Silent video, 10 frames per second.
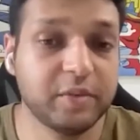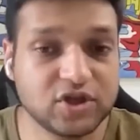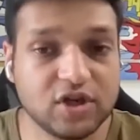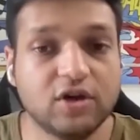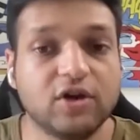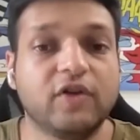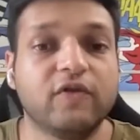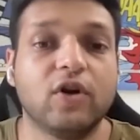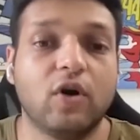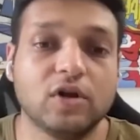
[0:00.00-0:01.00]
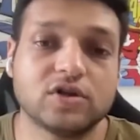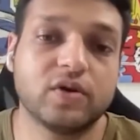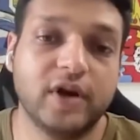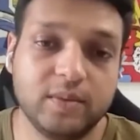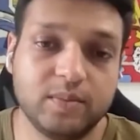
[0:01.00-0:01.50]
and machine learning will
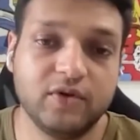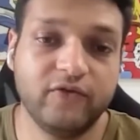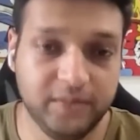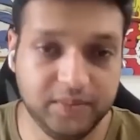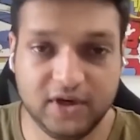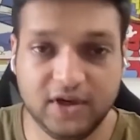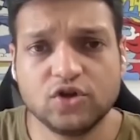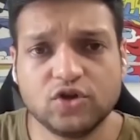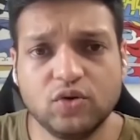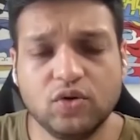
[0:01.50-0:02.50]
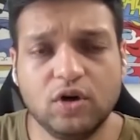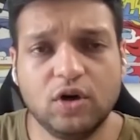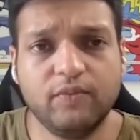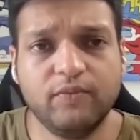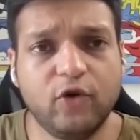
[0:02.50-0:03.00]
also help it.
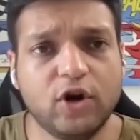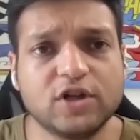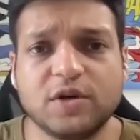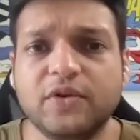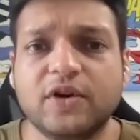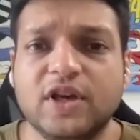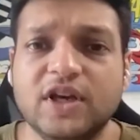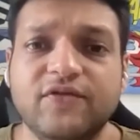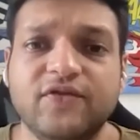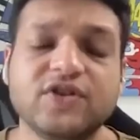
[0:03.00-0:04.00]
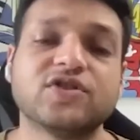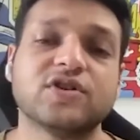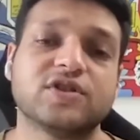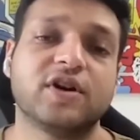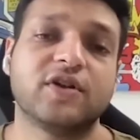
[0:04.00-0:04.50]
So what are some of the key
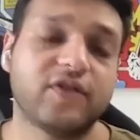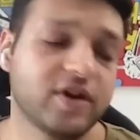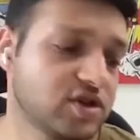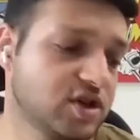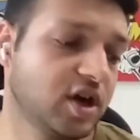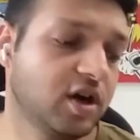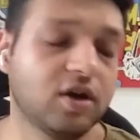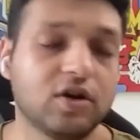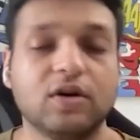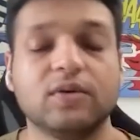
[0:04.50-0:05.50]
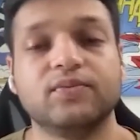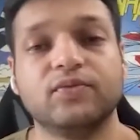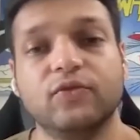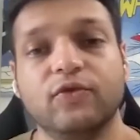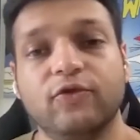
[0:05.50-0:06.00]
features that differentiate
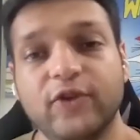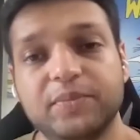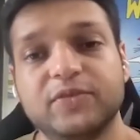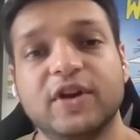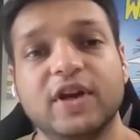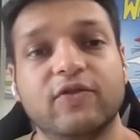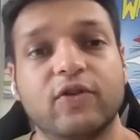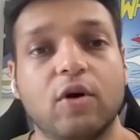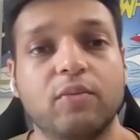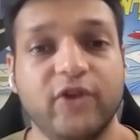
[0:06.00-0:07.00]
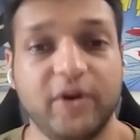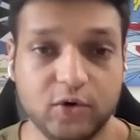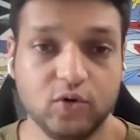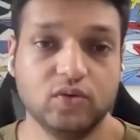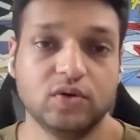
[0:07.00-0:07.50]
Web3 from
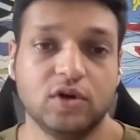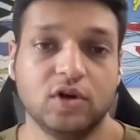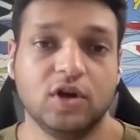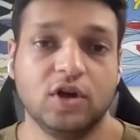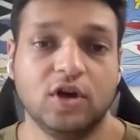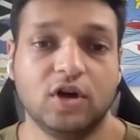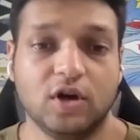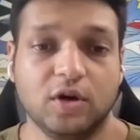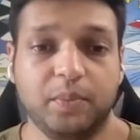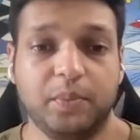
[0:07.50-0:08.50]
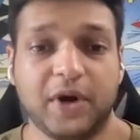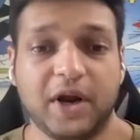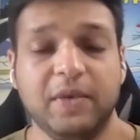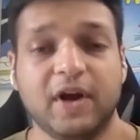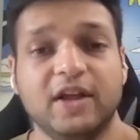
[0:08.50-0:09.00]
Web2?
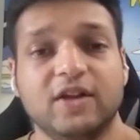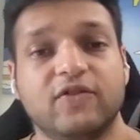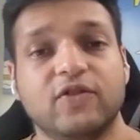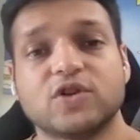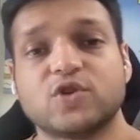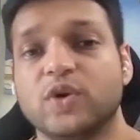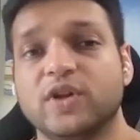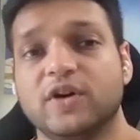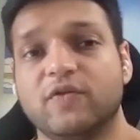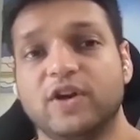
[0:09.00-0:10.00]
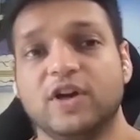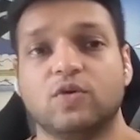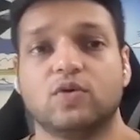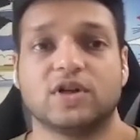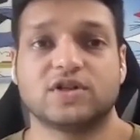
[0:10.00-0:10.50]
Primarily, the first one that we
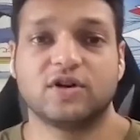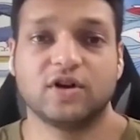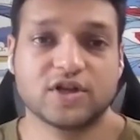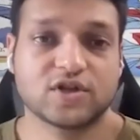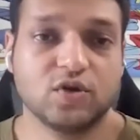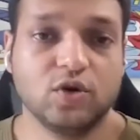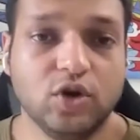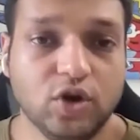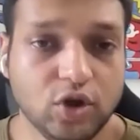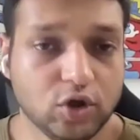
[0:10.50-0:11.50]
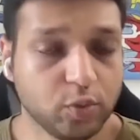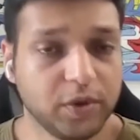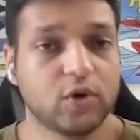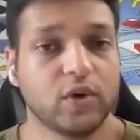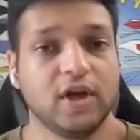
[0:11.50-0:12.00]
need to consider is
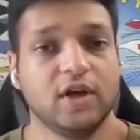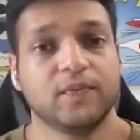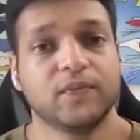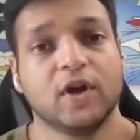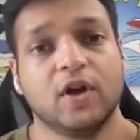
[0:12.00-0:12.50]
ubiquity.